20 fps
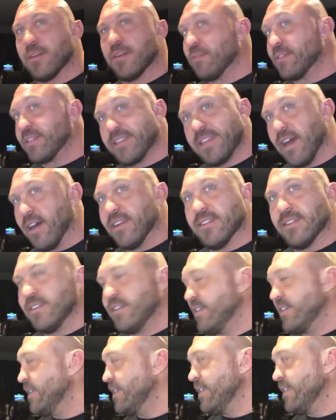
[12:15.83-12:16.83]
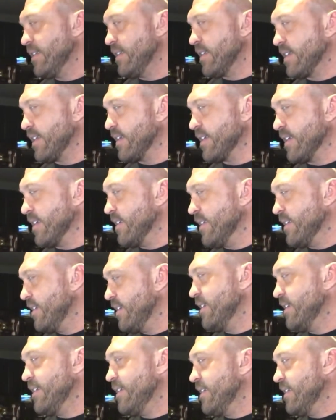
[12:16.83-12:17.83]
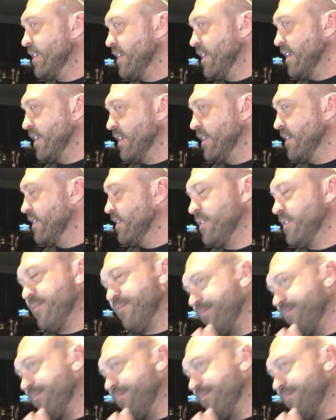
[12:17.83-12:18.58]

It was done. This isn't, and